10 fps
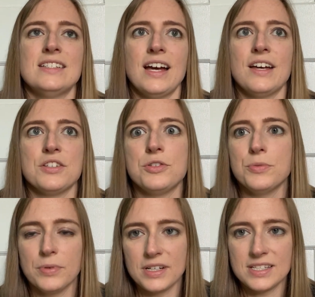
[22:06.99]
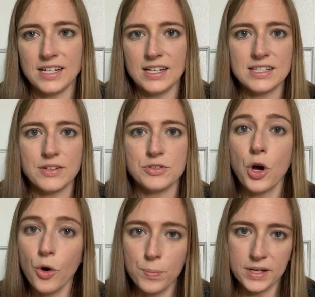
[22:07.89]
as super excited as I was
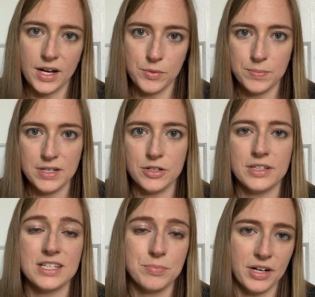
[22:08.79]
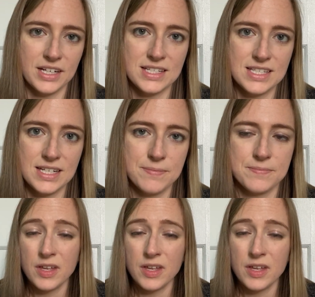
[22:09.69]
hoping I would be during this pregnancy.